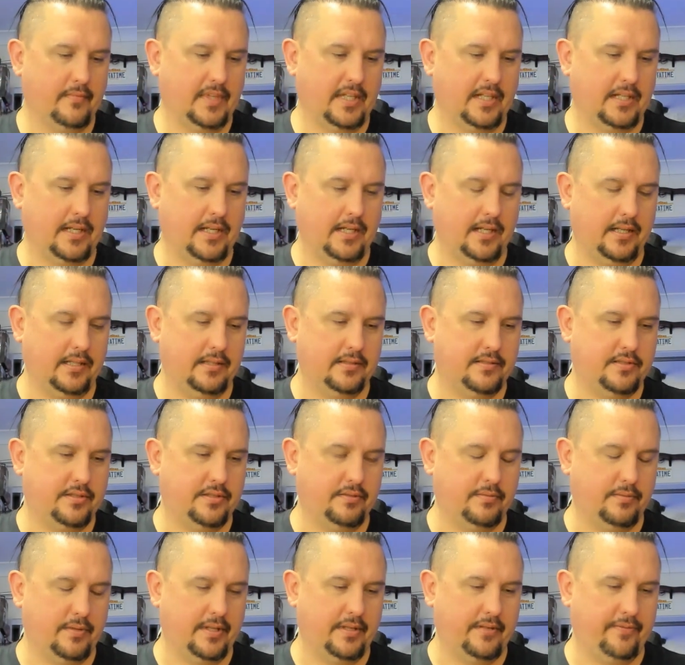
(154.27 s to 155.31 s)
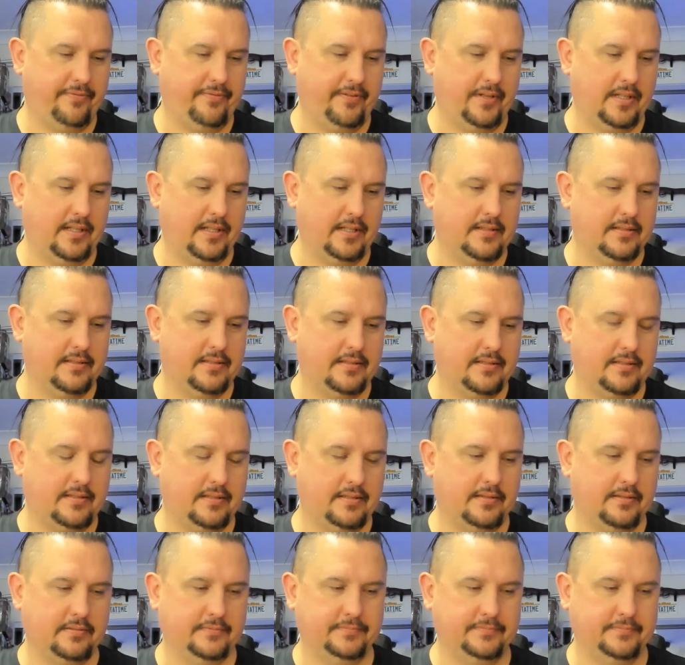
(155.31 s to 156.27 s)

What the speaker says: Okay, two other figures.